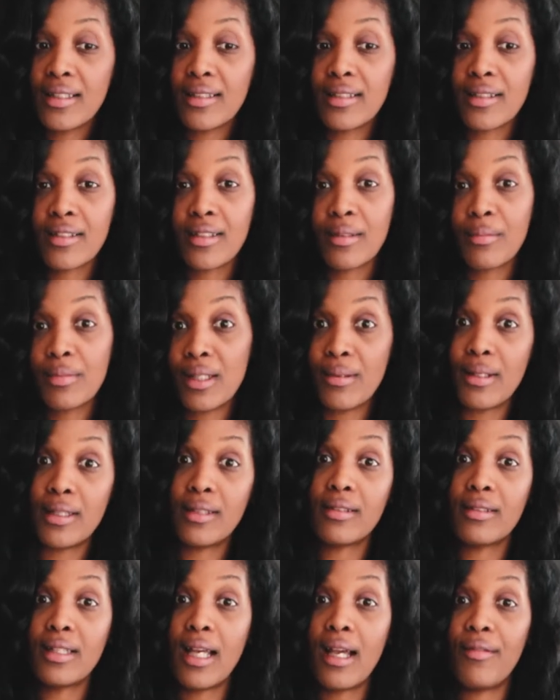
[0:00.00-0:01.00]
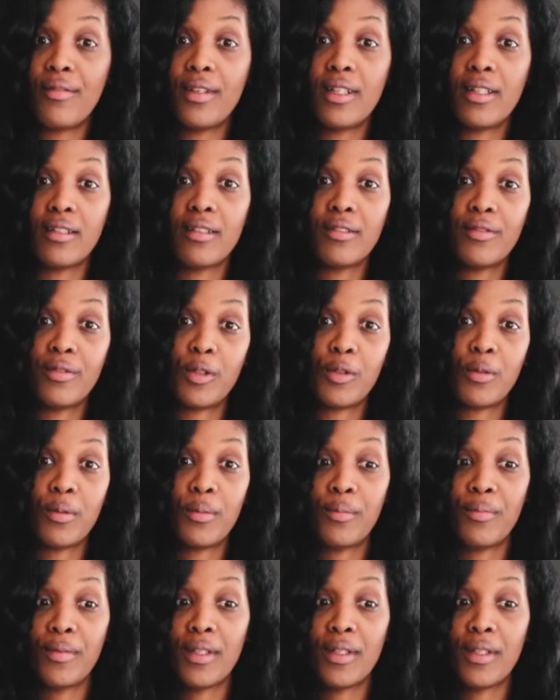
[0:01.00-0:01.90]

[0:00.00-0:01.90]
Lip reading: so sometimes I don't have enough to